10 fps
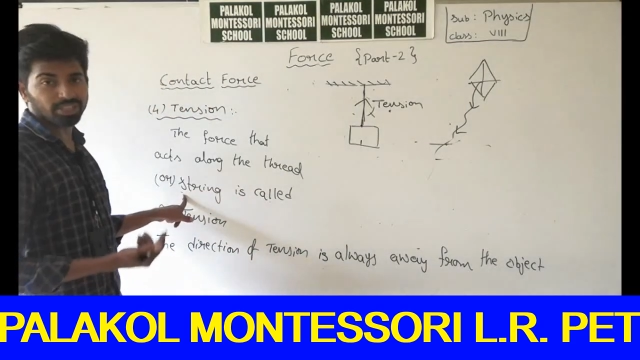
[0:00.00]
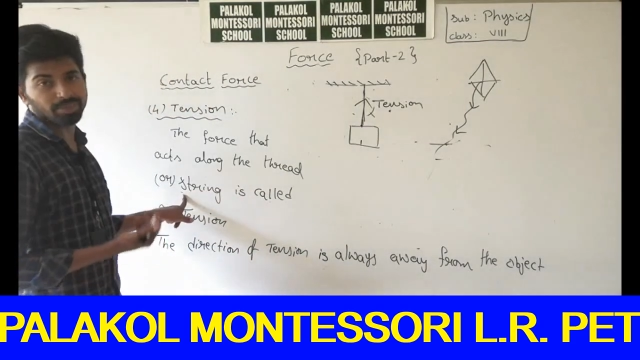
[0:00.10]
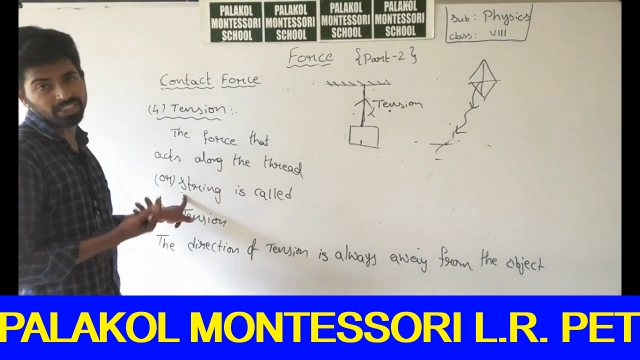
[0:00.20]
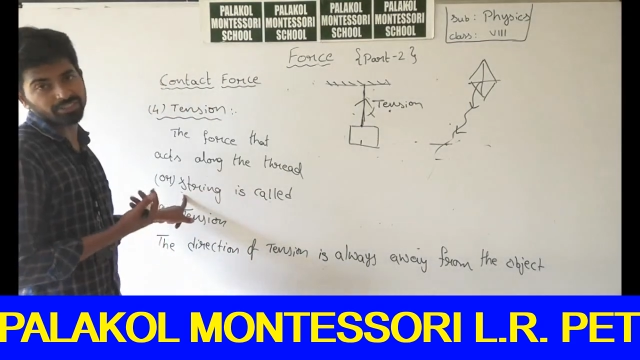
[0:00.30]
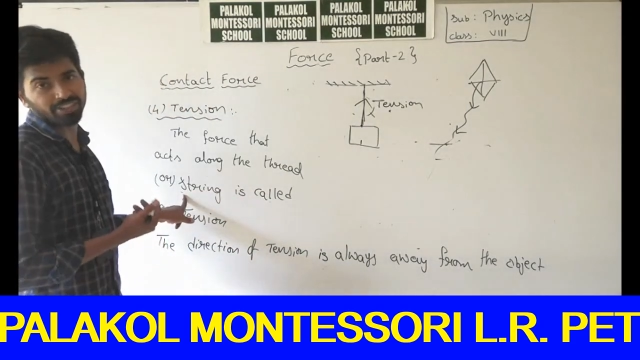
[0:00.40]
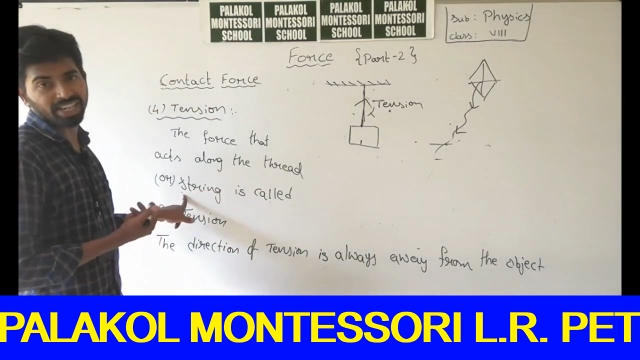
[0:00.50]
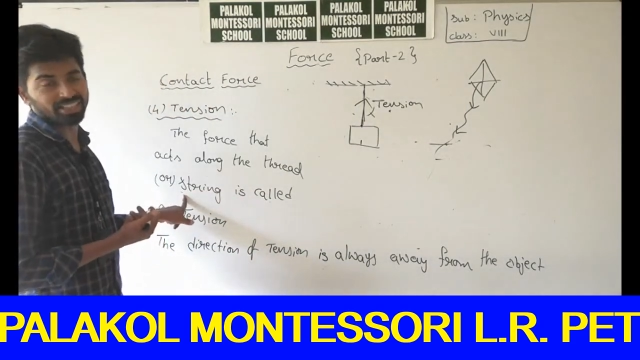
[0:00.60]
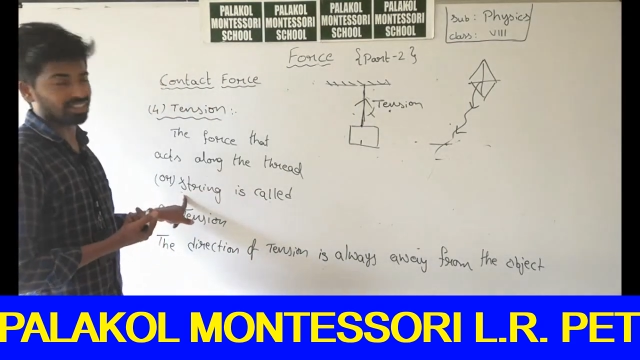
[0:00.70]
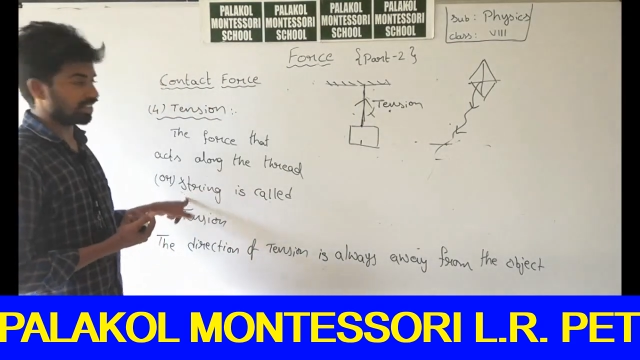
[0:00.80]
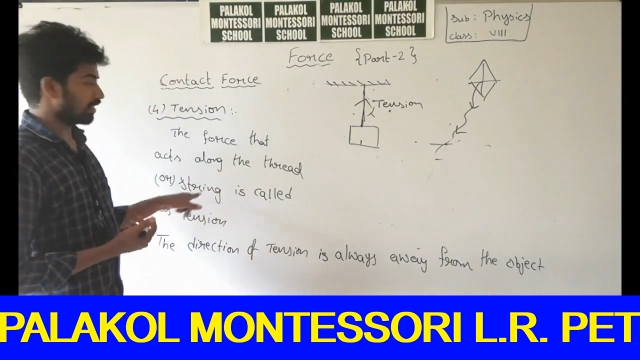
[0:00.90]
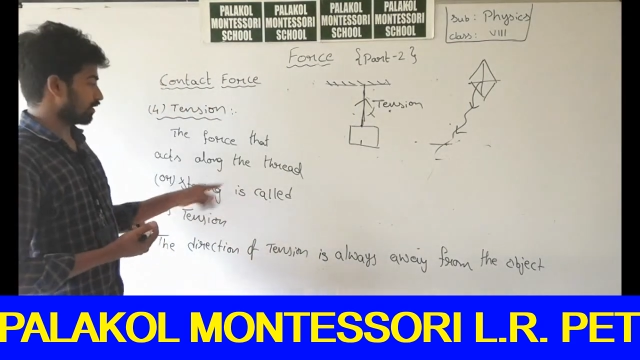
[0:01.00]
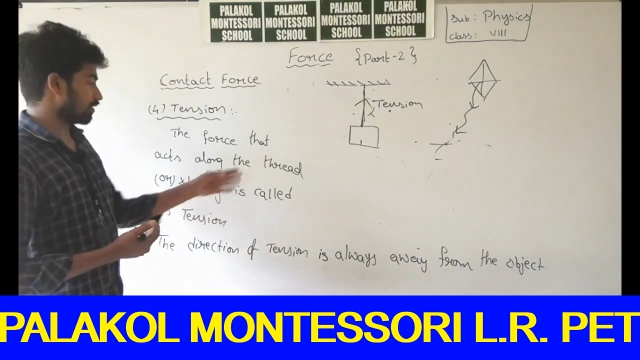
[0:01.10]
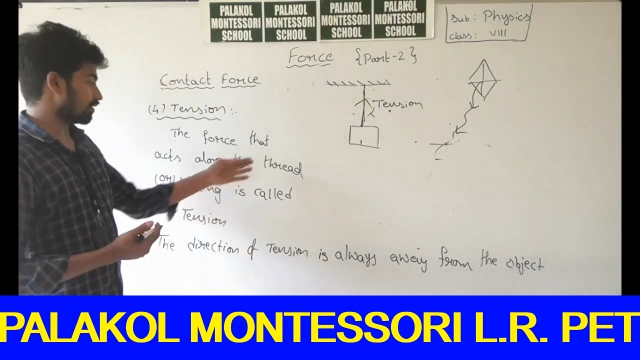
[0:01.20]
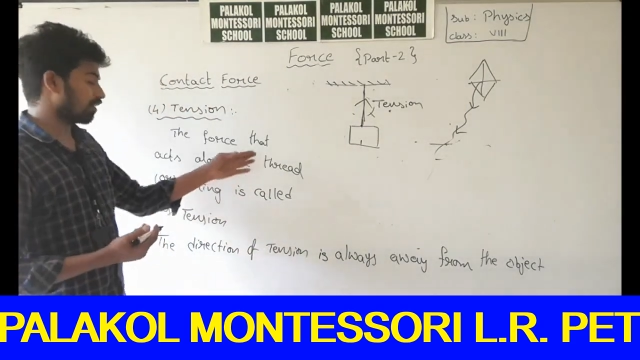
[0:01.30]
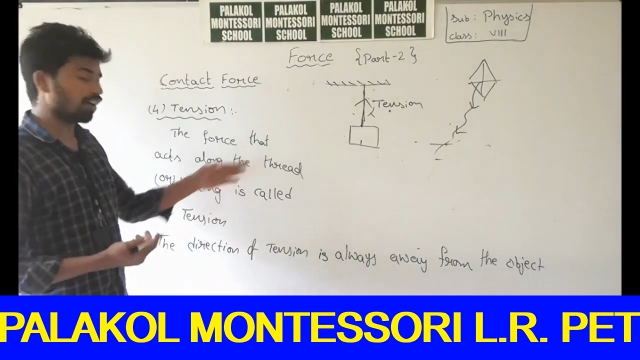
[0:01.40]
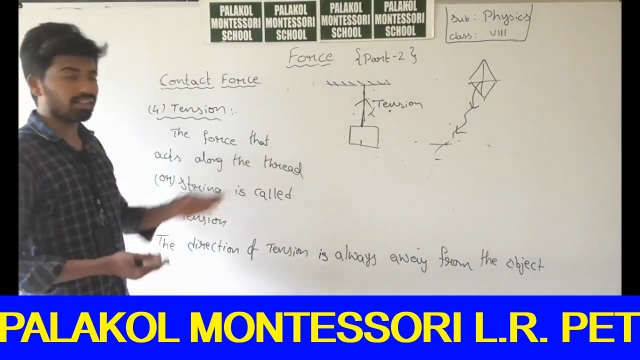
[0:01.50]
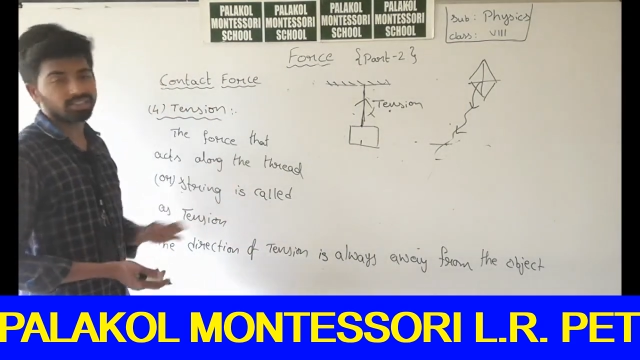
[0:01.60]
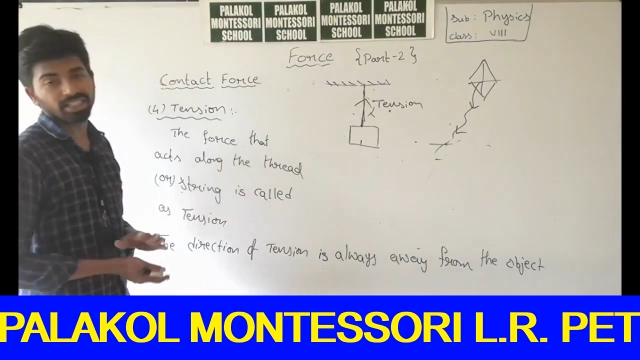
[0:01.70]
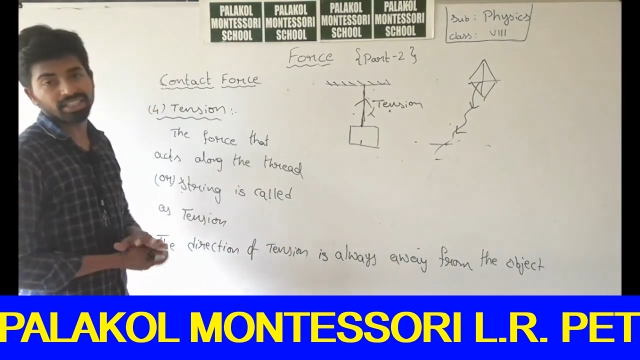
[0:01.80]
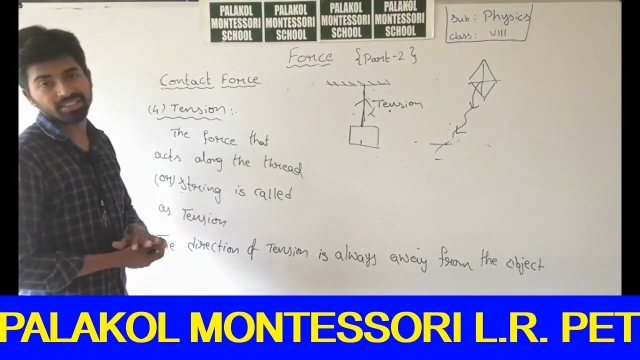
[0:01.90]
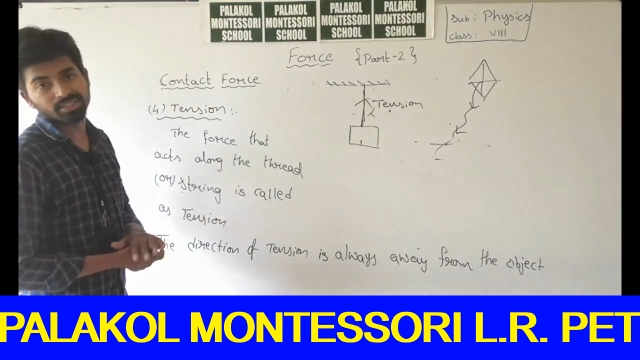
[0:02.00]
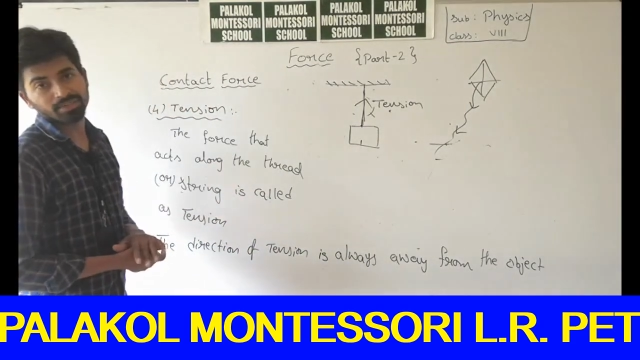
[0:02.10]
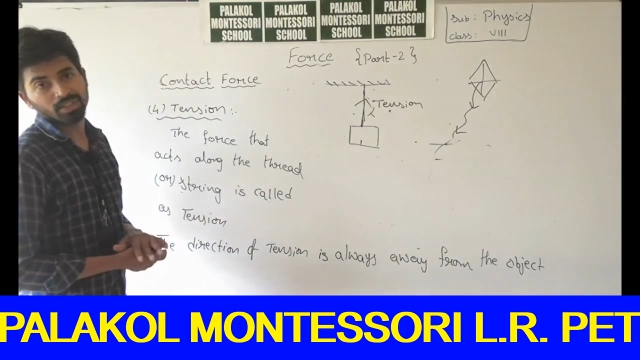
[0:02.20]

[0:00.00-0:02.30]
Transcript: means wire or threads.